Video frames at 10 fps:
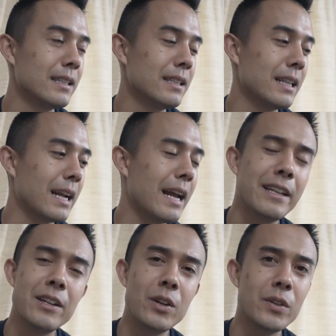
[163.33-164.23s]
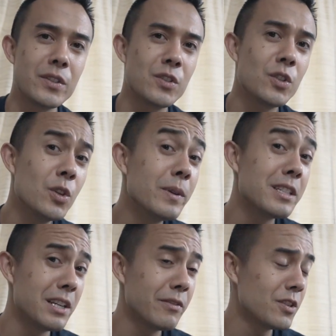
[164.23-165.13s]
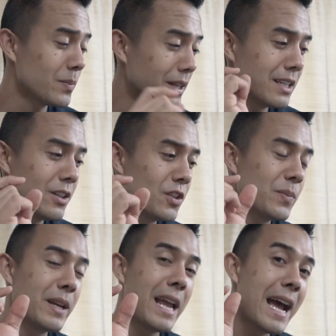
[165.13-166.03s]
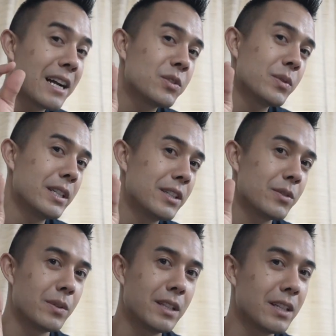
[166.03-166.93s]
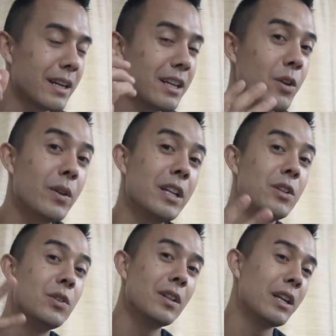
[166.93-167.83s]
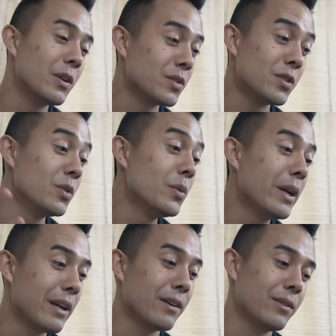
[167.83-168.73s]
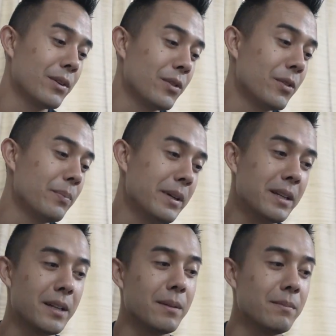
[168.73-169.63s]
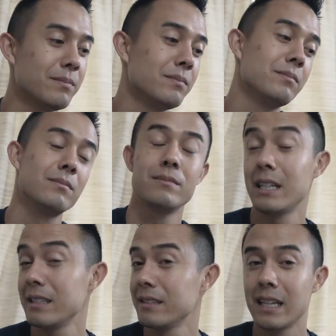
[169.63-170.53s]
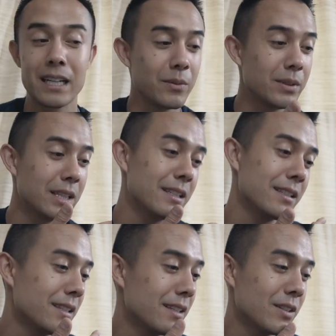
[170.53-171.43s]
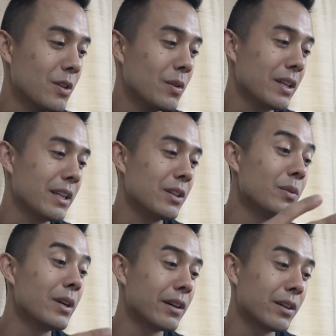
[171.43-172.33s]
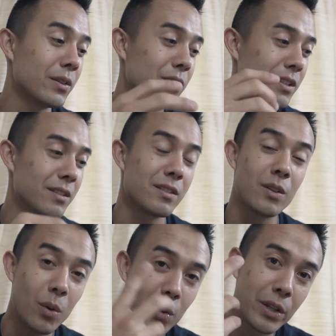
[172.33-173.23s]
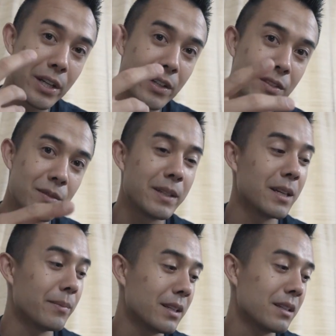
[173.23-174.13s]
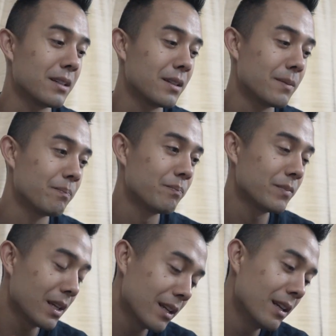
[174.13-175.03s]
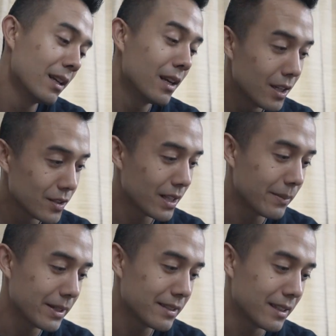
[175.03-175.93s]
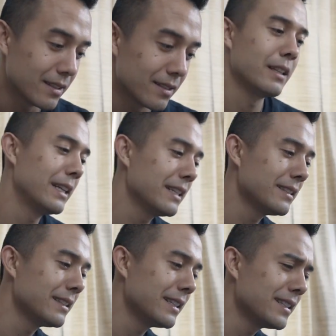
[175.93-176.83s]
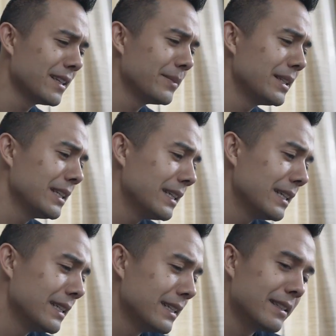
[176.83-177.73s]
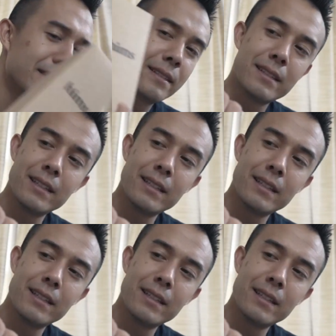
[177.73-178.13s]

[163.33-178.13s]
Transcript: like I didn't notice too much difference, but I did notice my actual hairs were thicker. I didn't notice new hair growth, but that's exactly what that just says. You don't get new hair growth, it's just the old hairs become thicker. Okay, so that makes sense. The next thing they sent me is